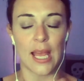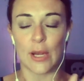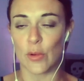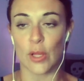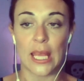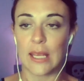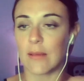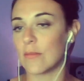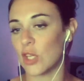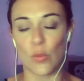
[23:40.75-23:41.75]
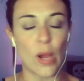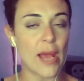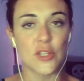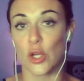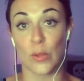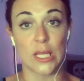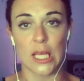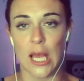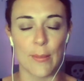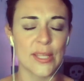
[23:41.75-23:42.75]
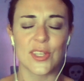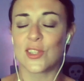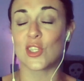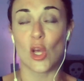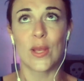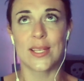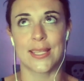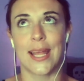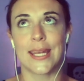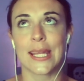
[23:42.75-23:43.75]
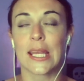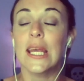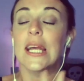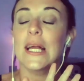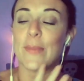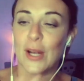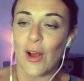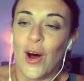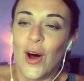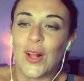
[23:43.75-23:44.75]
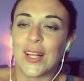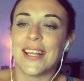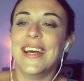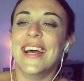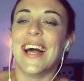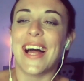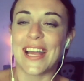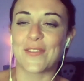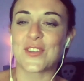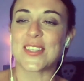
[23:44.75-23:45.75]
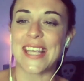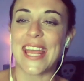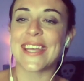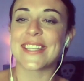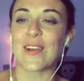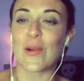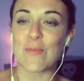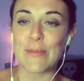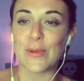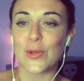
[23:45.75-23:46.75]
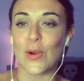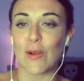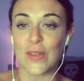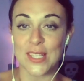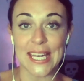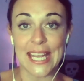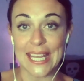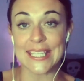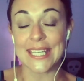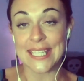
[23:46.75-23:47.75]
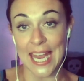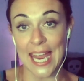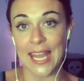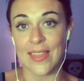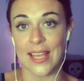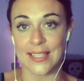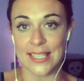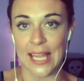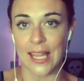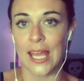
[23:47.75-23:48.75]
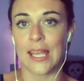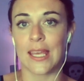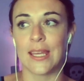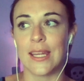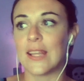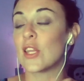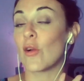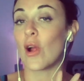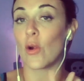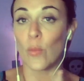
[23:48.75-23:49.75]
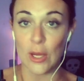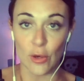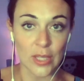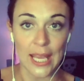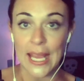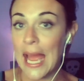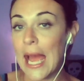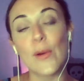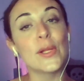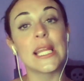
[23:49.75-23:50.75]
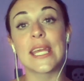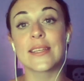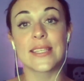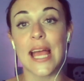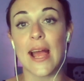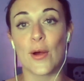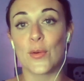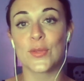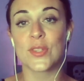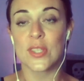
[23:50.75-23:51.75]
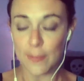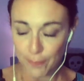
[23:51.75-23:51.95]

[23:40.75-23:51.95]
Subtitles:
I don't like, you have to go read the comments. It's so exciting. But all I have to say is there are people who are visiting it today that say like there are weird like howling sounds.